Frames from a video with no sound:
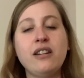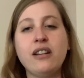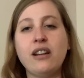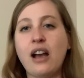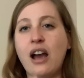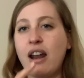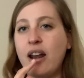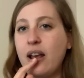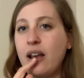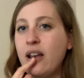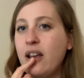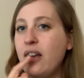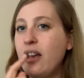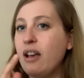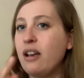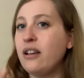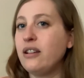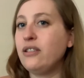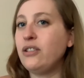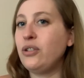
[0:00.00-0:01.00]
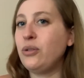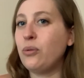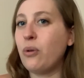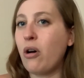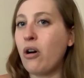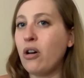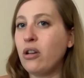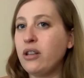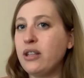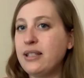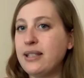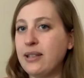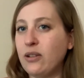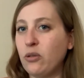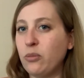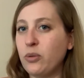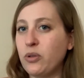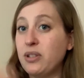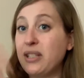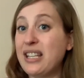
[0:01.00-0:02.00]
Gotta do all the
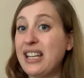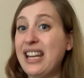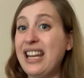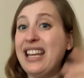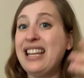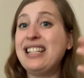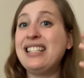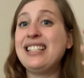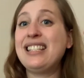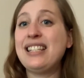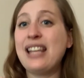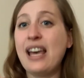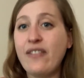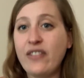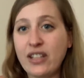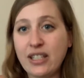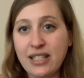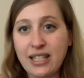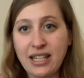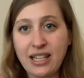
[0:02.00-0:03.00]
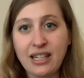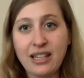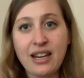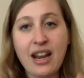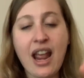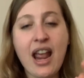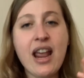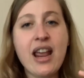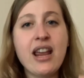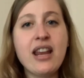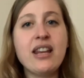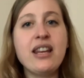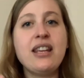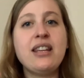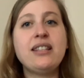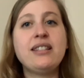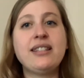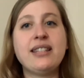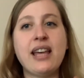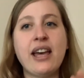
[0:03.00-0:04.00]
syllables. In
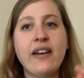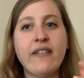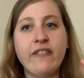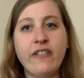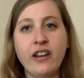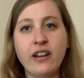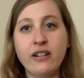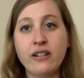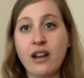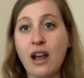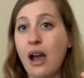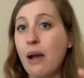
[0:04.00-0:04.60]
1787.